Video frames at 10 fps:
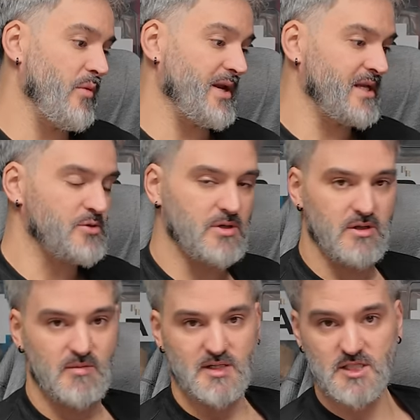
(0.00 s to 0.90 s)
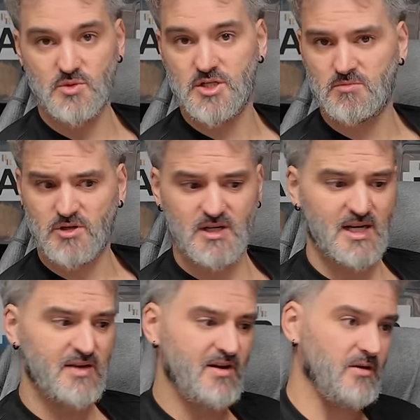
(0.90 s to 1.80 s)
went into another message, which I'm going to
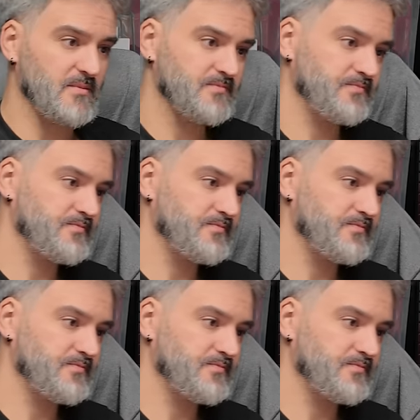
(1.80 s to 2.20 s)
leave out.